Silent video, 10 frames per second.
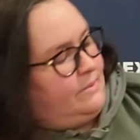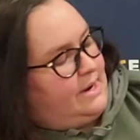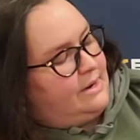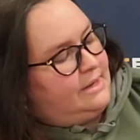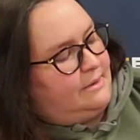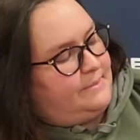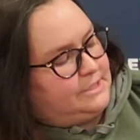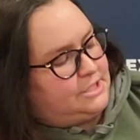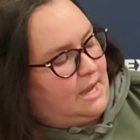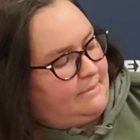Wearing your
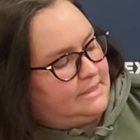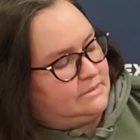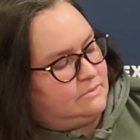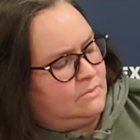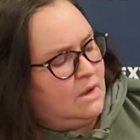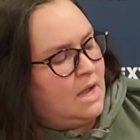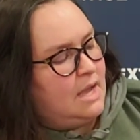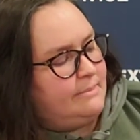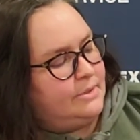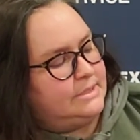pajamas
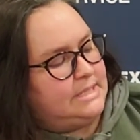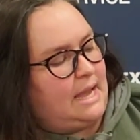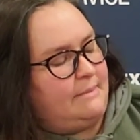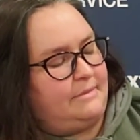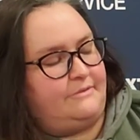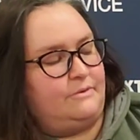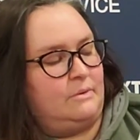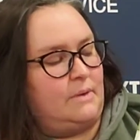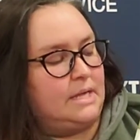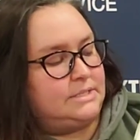one more time
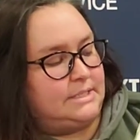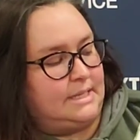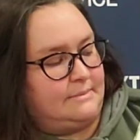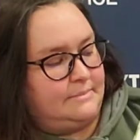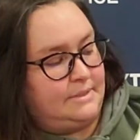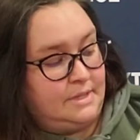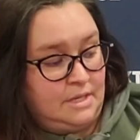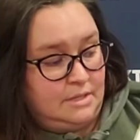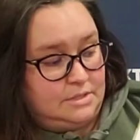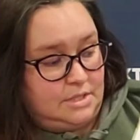before washing them.
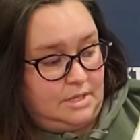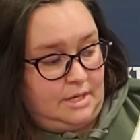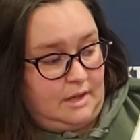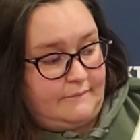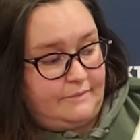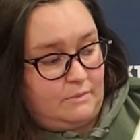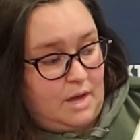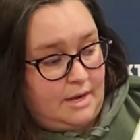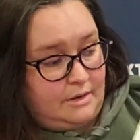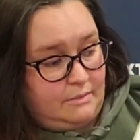Turning off the
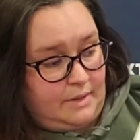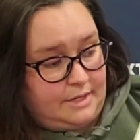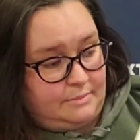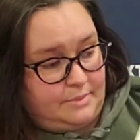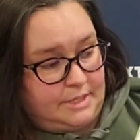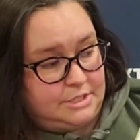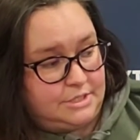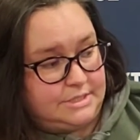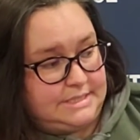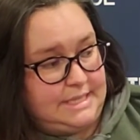water while you
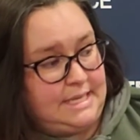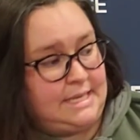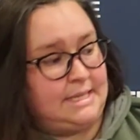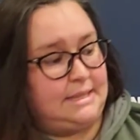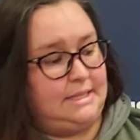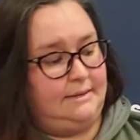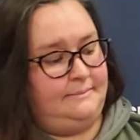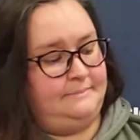brush your teeth.